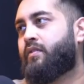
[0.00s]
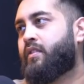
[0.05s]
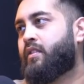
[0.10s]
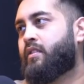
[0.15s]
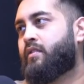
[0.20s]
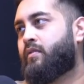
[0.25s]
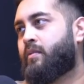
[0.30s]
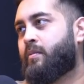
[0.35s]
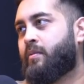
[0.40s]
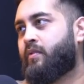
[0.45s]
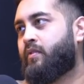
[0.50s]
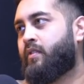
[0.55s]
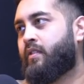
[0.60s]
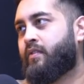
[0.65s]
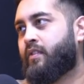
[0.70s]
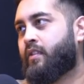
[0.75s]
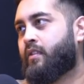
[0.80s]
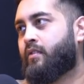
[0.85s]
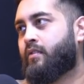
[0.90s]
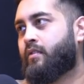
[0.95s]
a fish from a
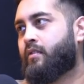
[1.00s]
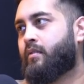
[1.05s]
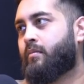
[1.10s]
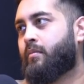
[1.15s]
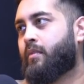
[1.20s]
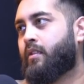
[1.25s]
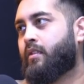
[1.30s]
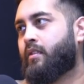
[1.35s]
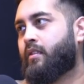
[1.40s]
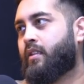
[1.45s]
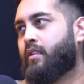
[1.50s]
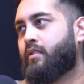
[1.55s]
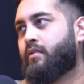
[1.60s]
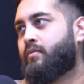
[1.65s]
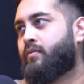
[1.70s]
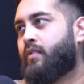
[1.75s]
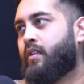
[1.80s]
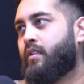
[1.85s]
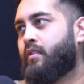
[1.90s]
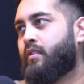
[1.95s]
river or something? That's
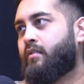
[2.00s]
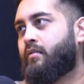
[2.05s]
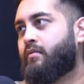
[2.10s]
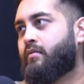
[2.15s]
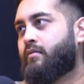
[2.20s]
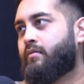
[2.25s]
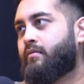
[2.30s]
fine.